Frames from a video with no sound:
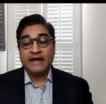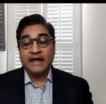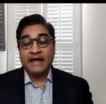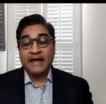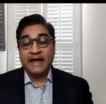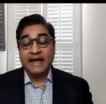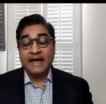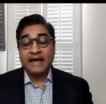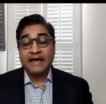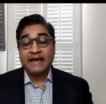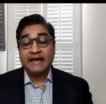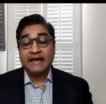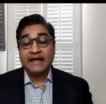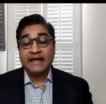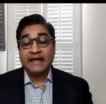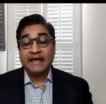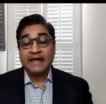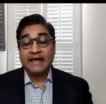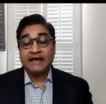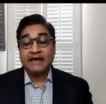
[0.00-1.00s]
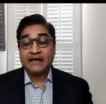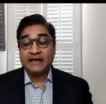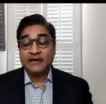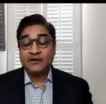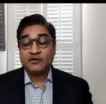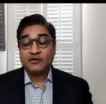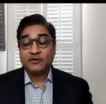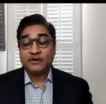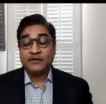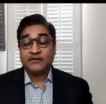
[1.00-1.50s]
had an
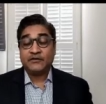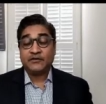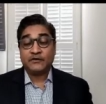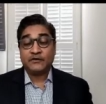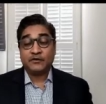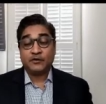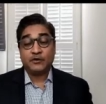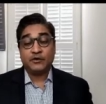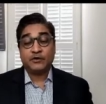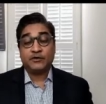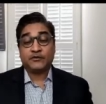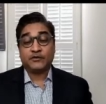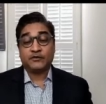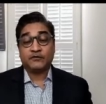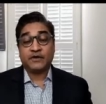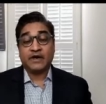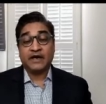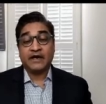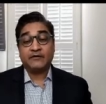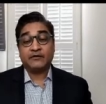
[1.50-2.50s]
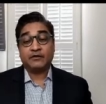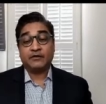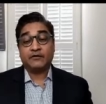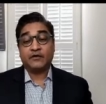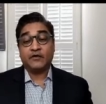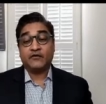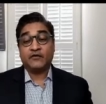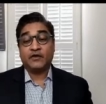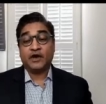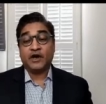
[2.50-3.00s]
increase in two year survival of over